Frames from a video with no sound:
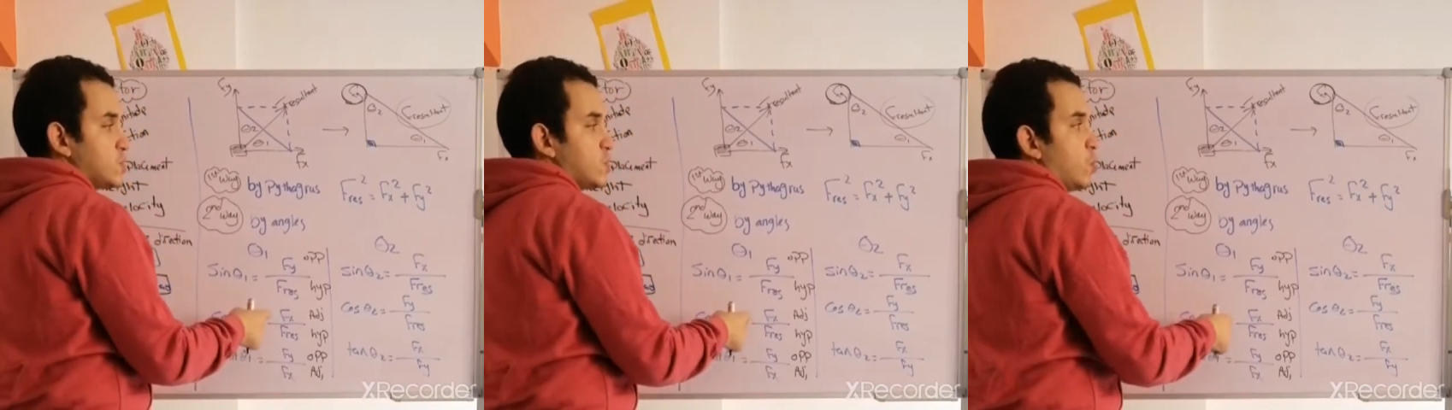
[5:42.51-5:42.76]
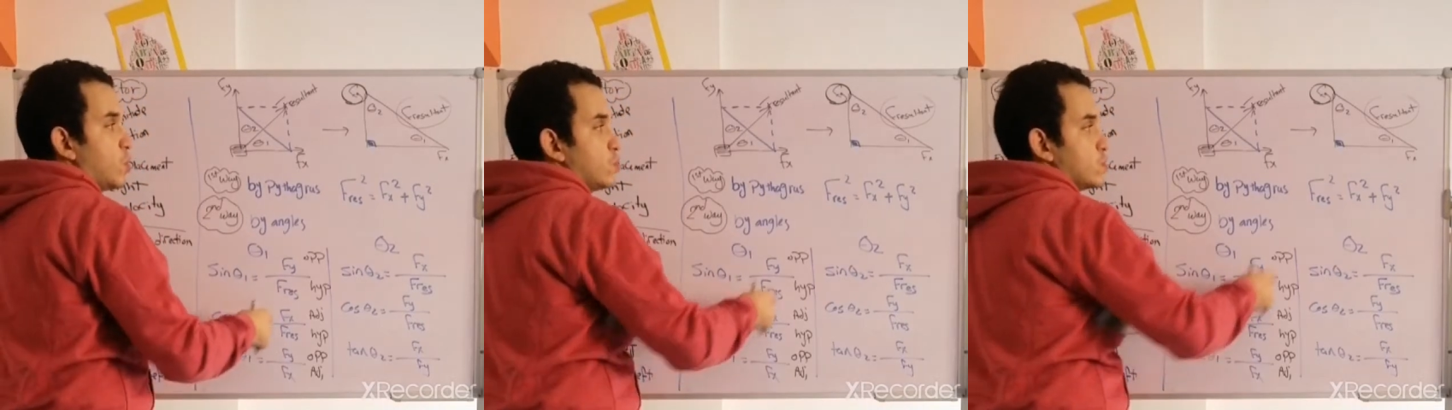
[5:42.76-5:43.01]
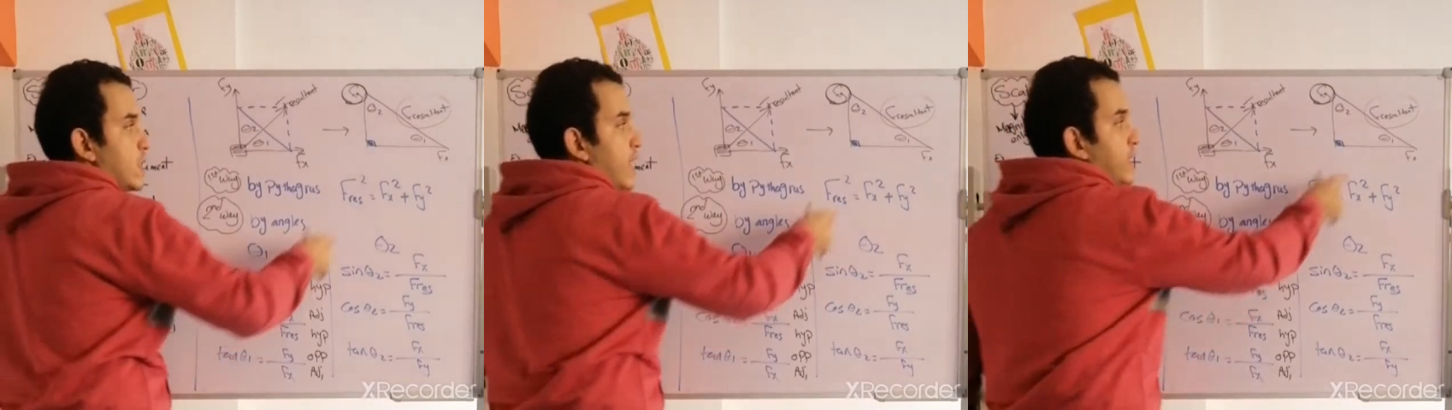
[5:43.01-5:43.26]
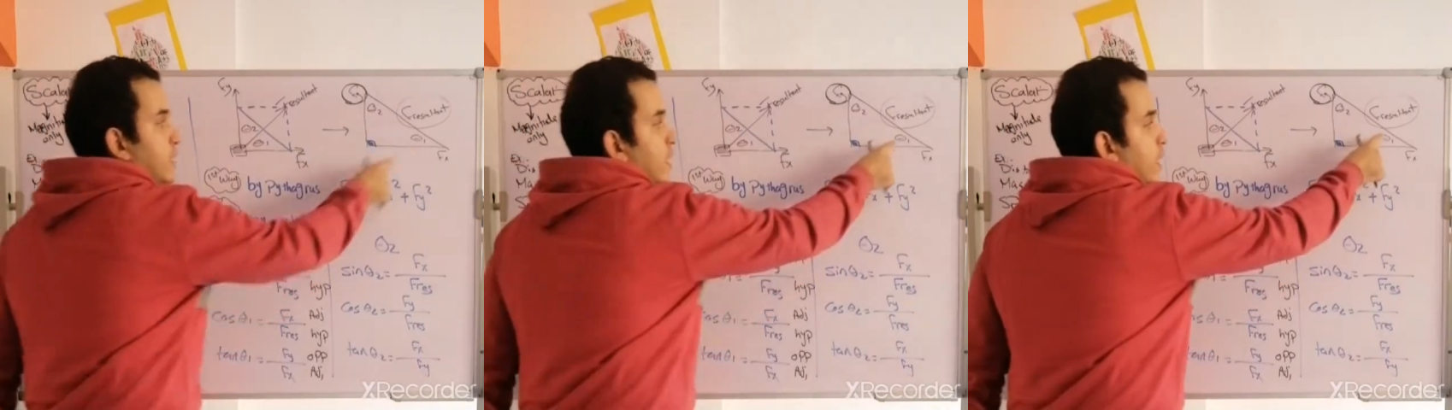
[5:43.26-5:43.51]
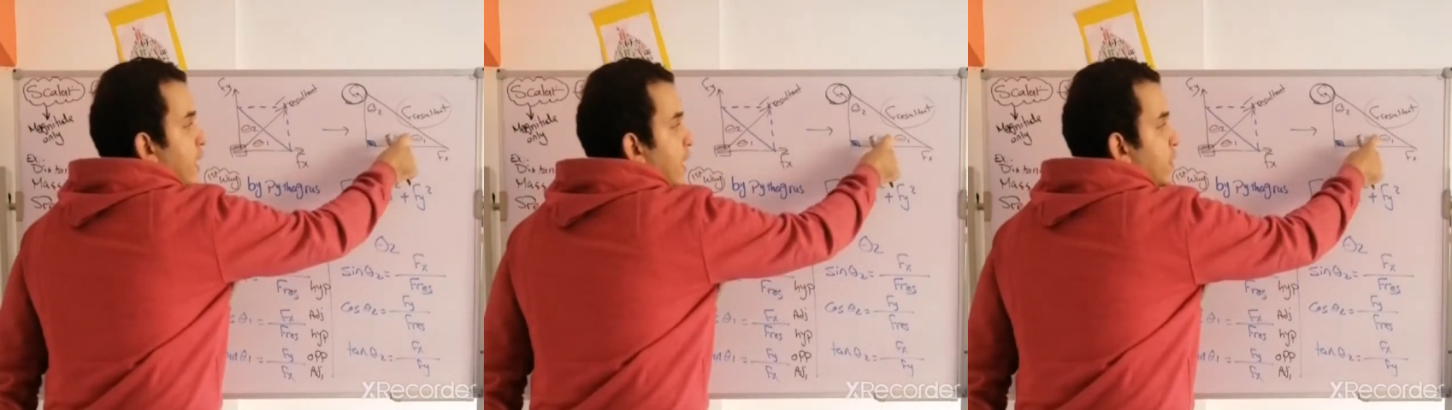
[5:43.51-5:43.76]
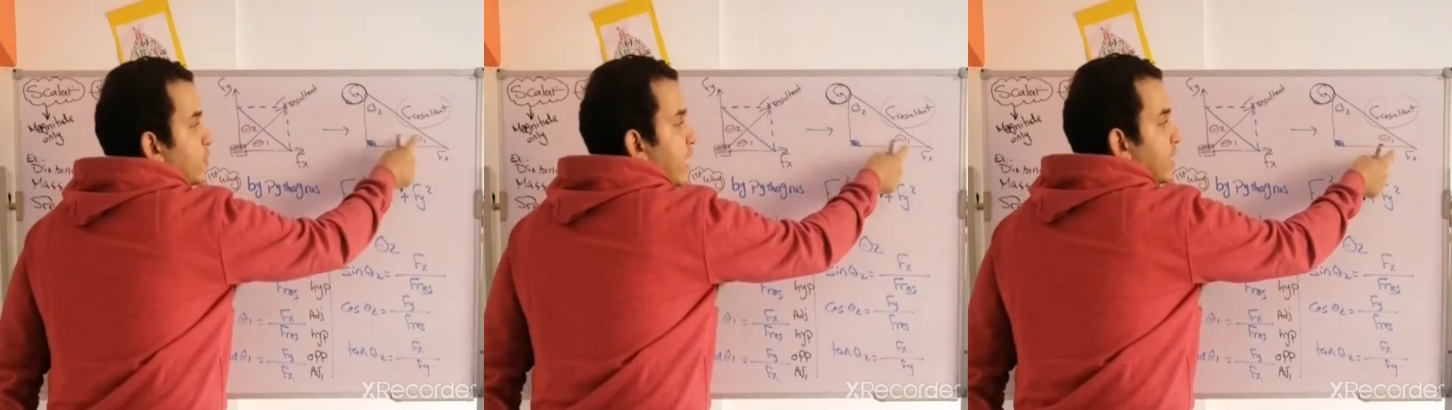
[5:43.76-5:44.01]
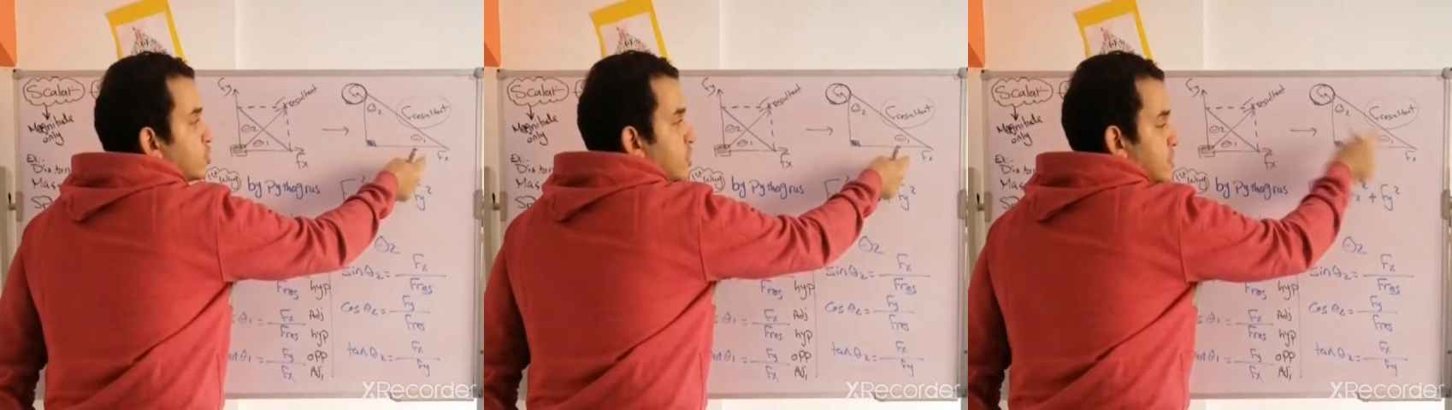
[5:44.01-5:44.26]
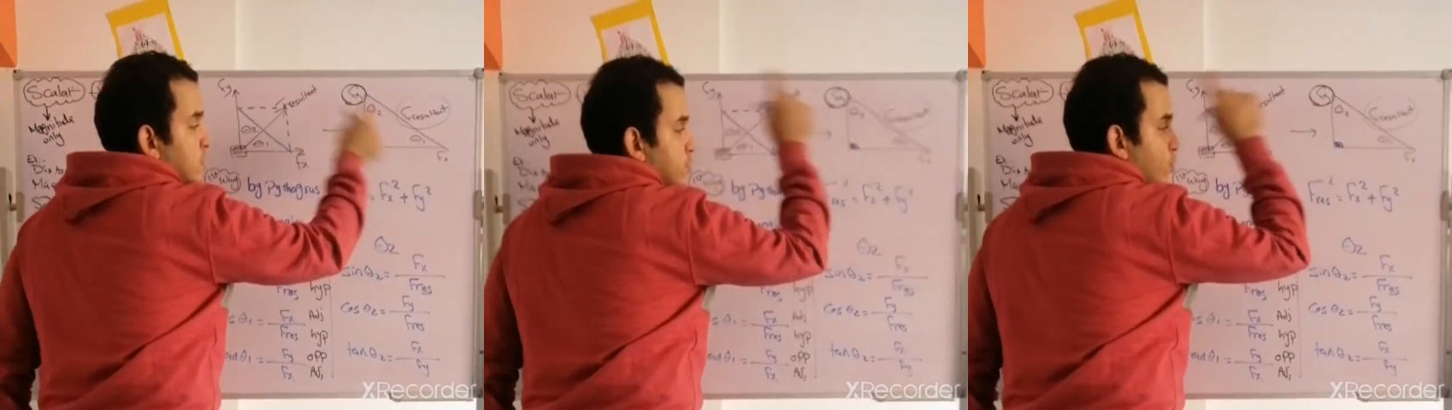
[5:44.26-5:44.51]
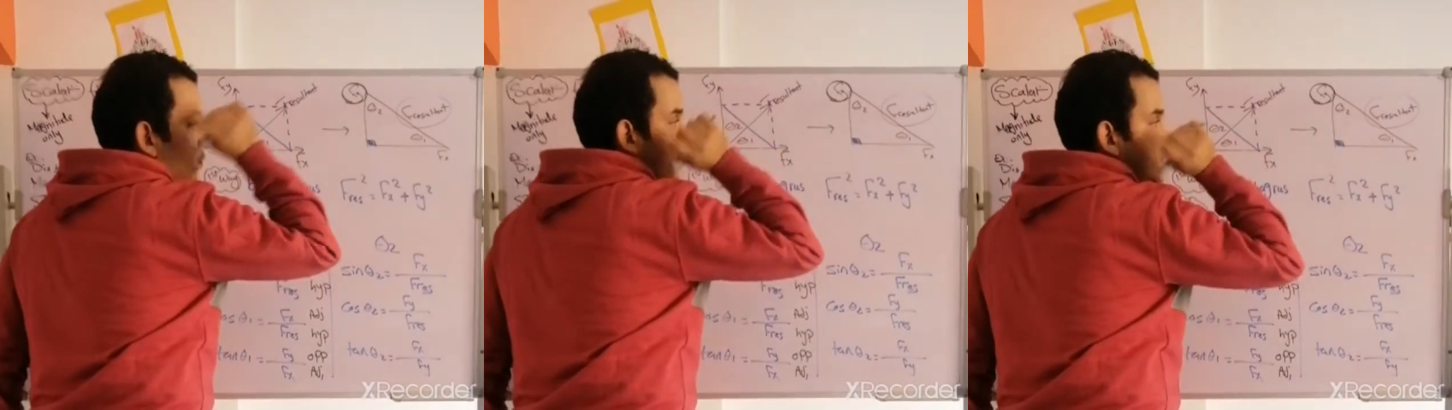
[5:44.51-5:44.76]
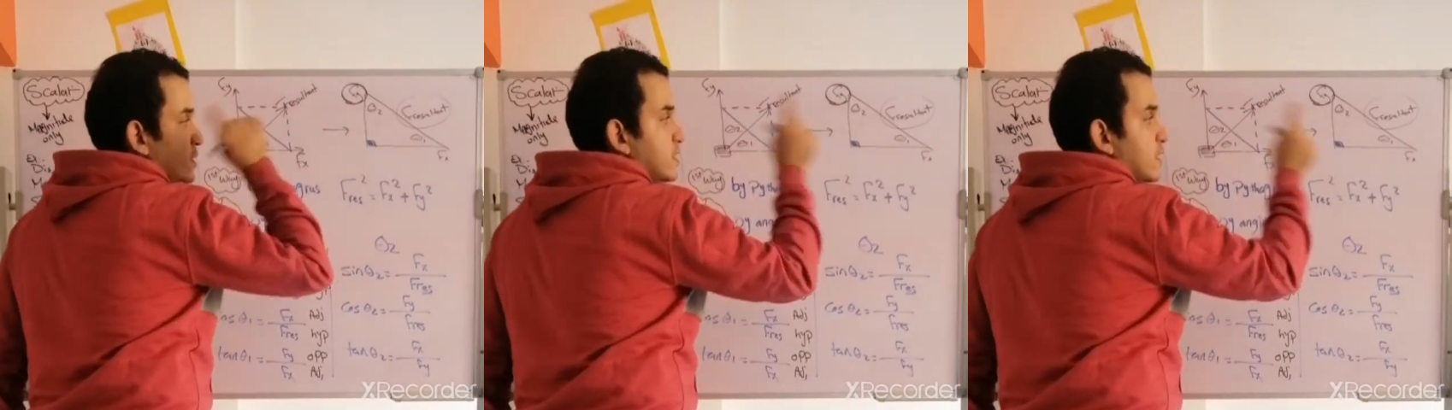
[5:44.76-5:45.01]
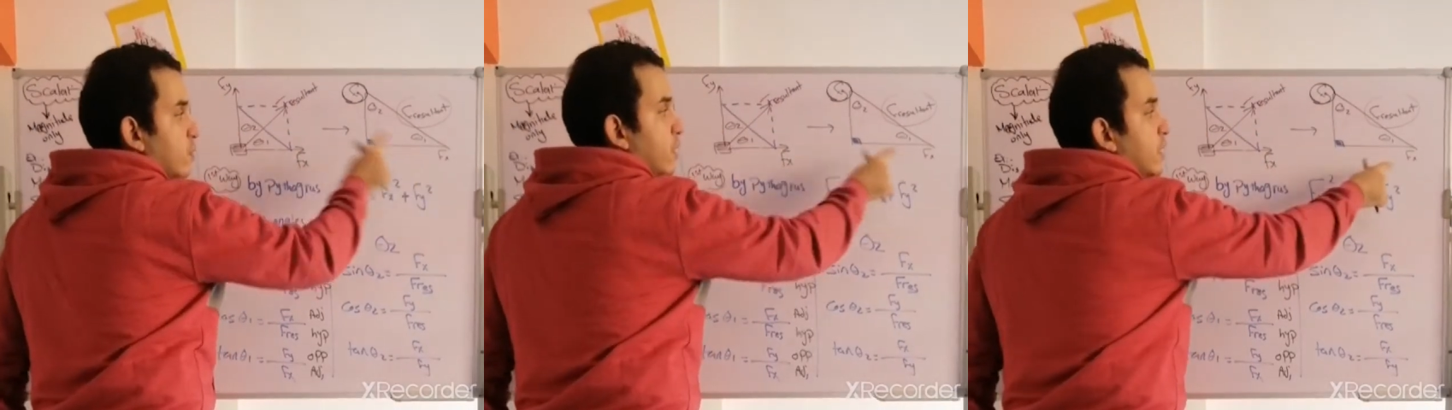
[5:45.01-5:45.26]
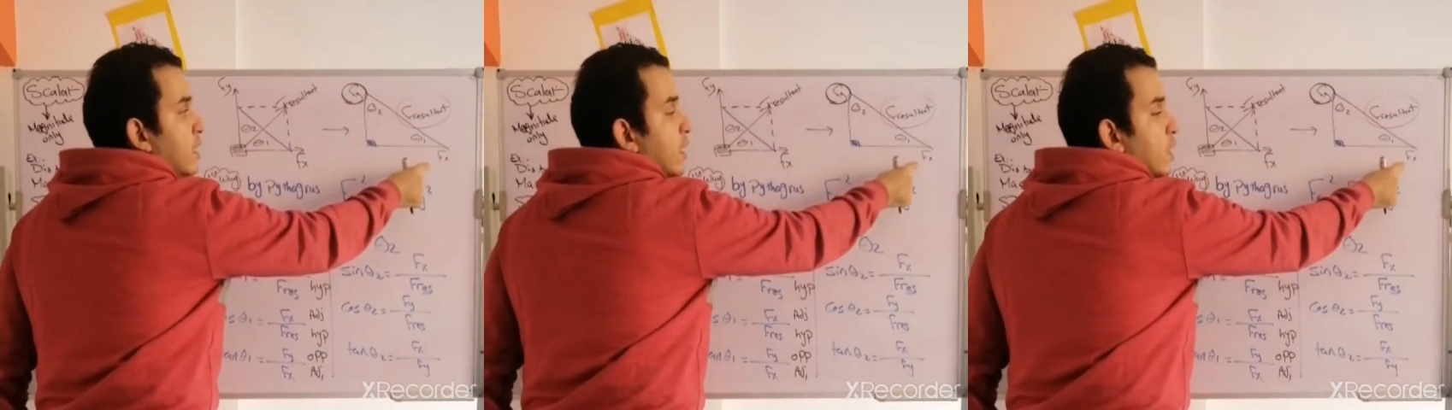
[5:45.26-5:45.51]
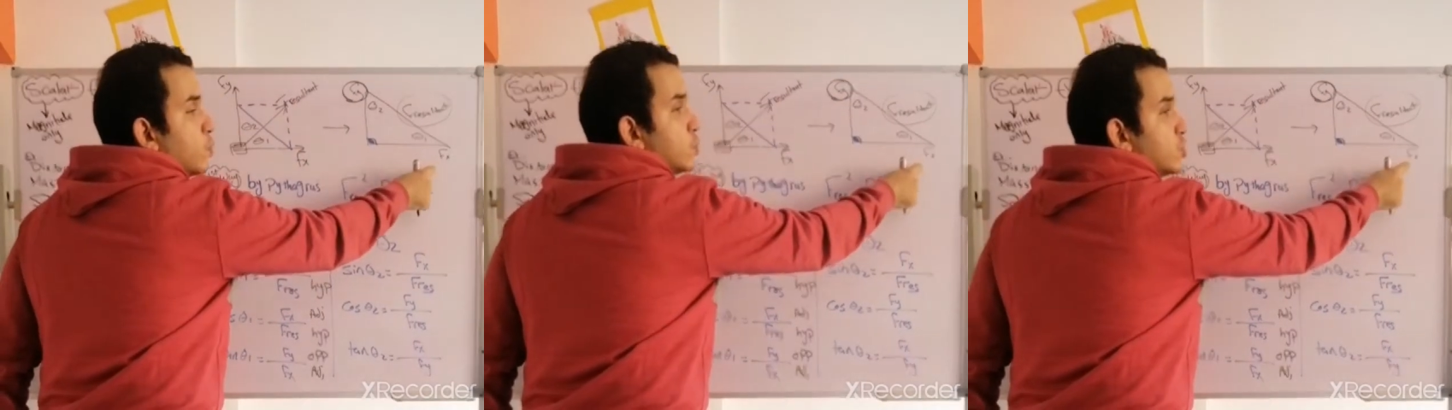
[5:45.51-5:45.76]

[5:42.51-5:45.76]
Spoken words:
so cosine is the adjacent of the theta 1,